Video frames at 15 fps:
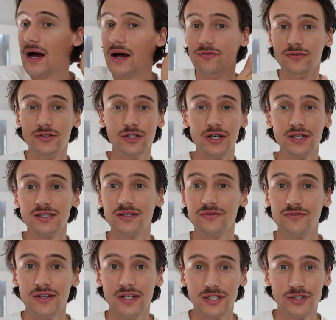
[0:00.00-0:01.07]
have just
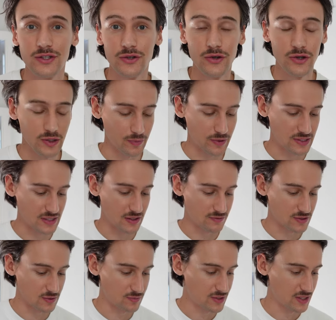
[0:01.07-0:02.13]
finished cooking myself
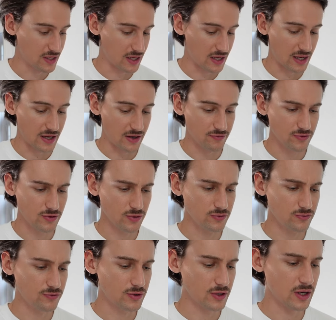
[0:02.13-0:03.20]
some dinner and I've gone
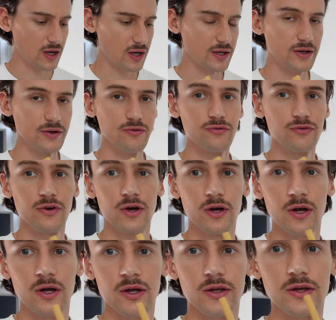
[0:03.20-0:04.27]
for a kind of,
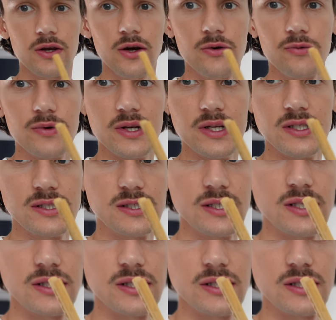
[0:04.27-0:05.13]
you can't really see